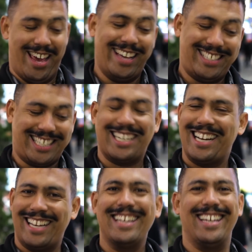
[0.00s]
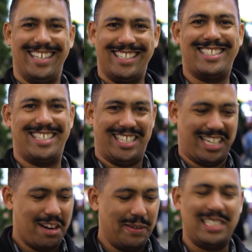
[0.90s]
it's gonna
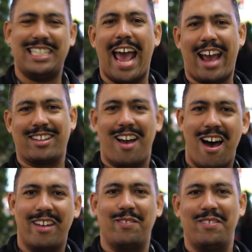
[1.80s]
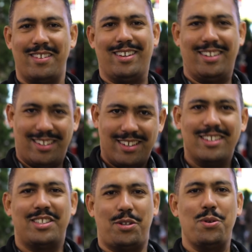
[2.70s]
be stacked on
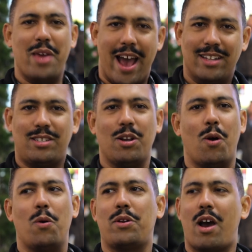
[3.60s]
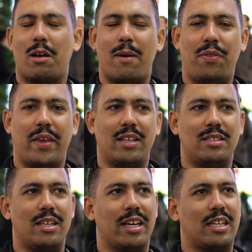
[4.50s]
to that. So we're talking about
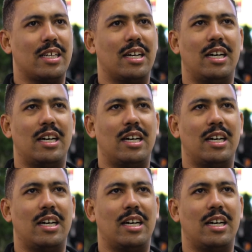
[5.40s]
things like,